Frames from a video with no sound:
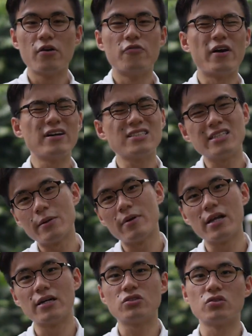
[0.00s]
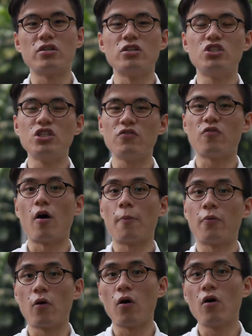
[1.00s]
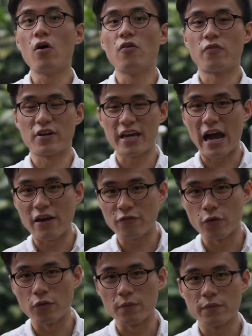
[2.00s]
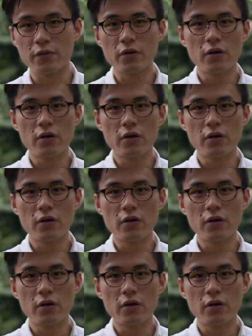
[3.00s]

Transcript: Very similar to the G4 Pro for the iPhone.